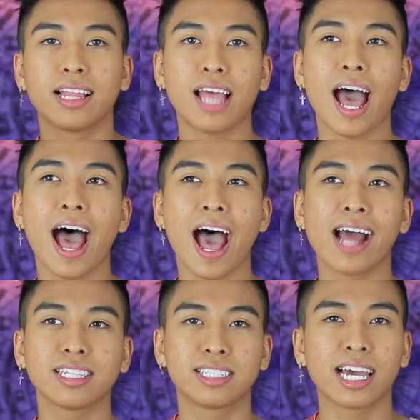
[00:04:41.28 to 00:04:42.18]

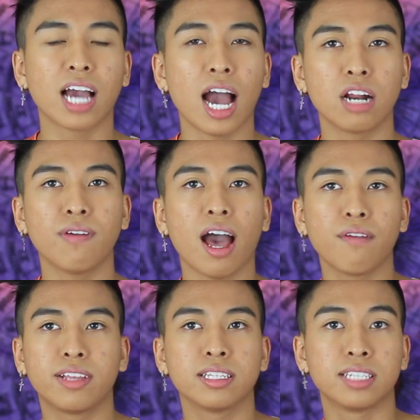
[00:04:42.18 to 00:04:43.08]
that they kind of
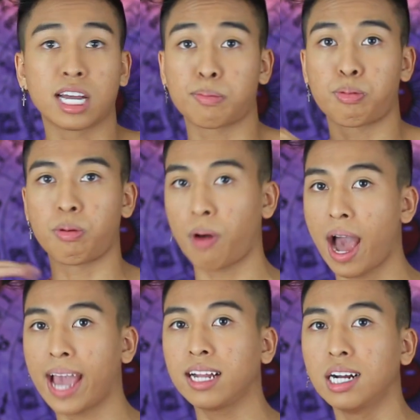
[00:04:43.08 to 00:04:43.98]
have this like
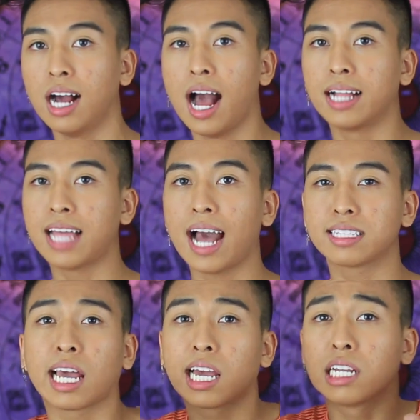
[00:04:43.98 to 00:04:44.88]
pride
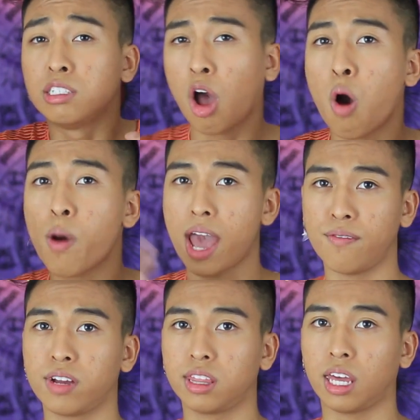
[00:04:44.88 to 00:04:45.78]
that they know
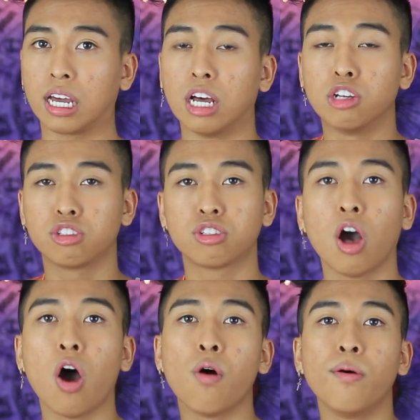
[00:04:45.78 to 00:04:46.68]
everything.
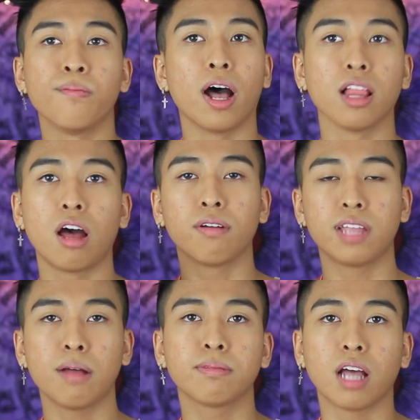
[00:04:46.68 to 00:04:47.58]
So a lot of
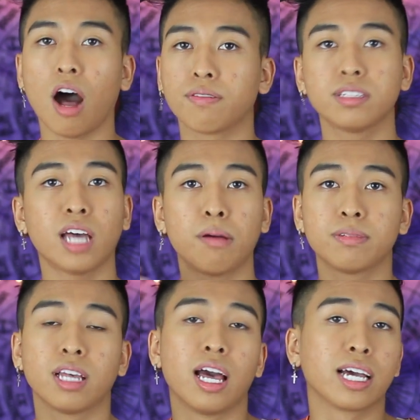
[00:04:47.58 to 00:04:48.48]
them
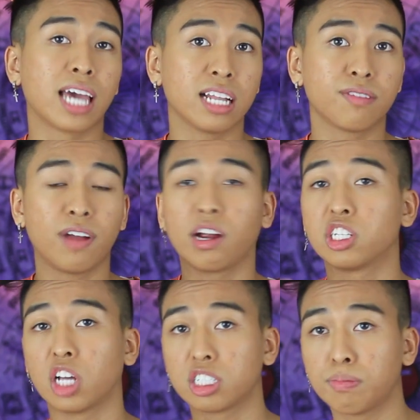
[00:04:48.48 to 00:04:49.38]
oftentimes get very
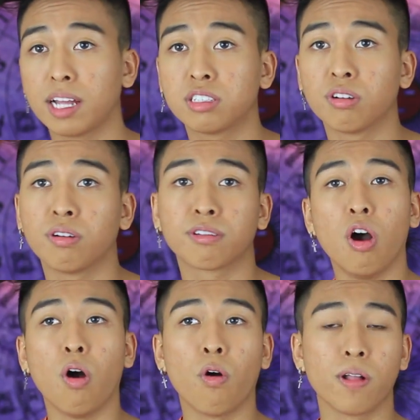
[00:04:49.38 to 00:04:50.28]
judgmental,
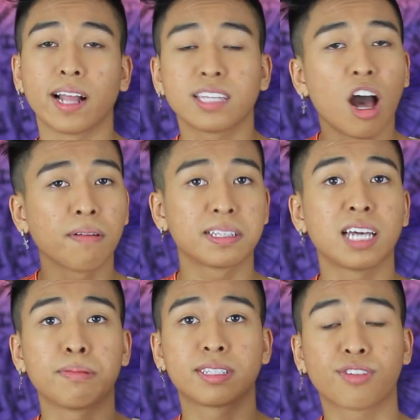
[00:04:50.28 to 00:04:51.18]
or like they
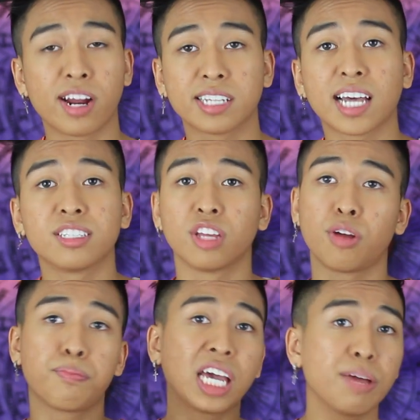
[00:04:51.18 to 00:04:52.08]
oftentimes criticize
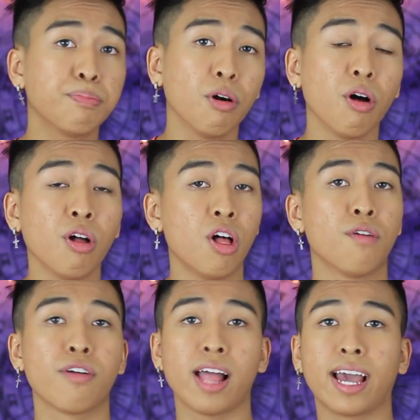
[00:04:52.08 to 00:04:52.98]
other people
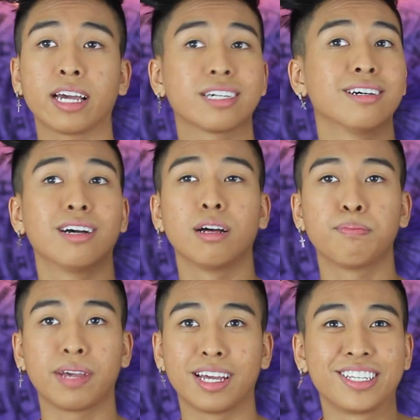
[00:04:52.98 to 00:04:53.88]
for like
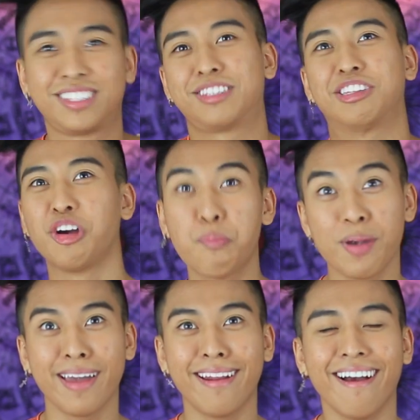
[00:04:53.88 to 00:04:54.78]
being
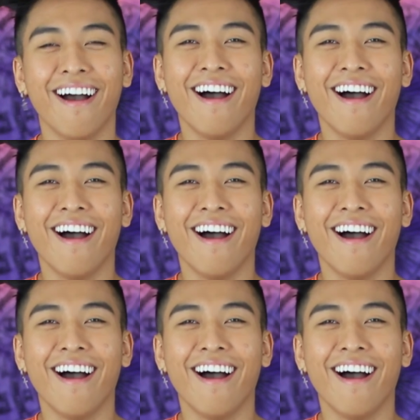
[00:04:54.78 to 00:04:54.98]
stupid.